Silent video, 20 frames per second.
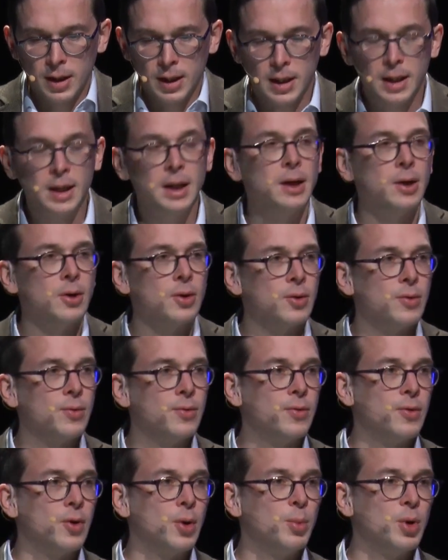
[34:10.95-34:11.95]
heard
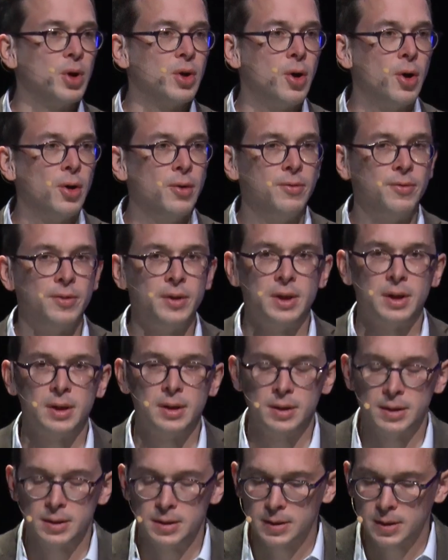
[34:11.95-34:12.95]
from a
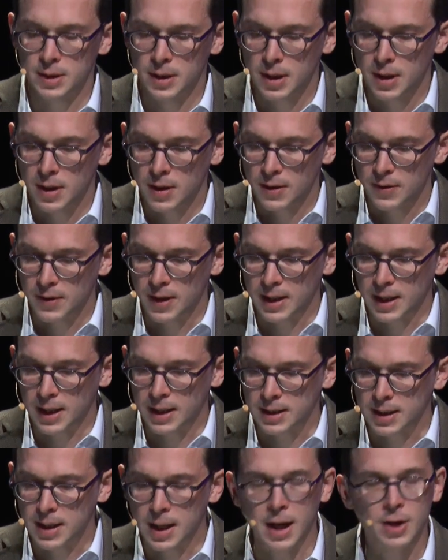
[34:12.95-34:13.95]
confidant that
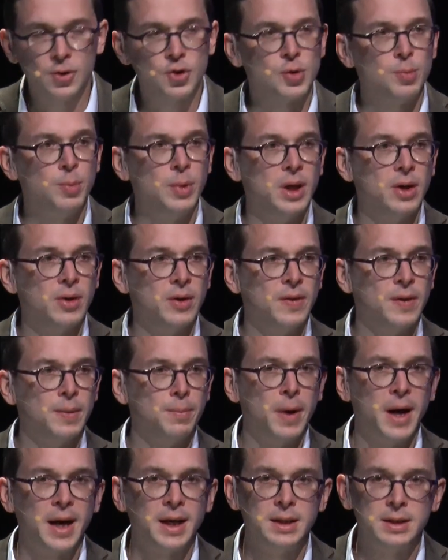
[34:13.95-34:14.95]
at Kashmir, in the
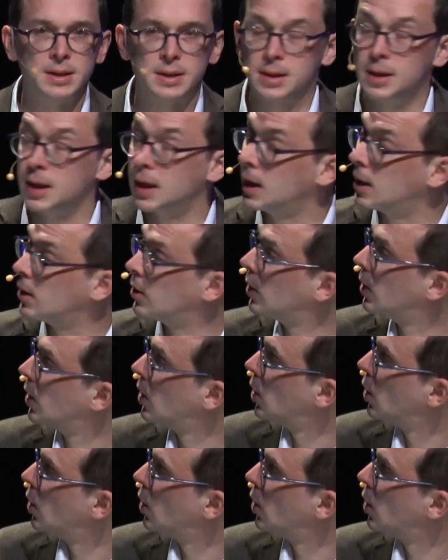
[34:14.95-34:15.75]
mines there,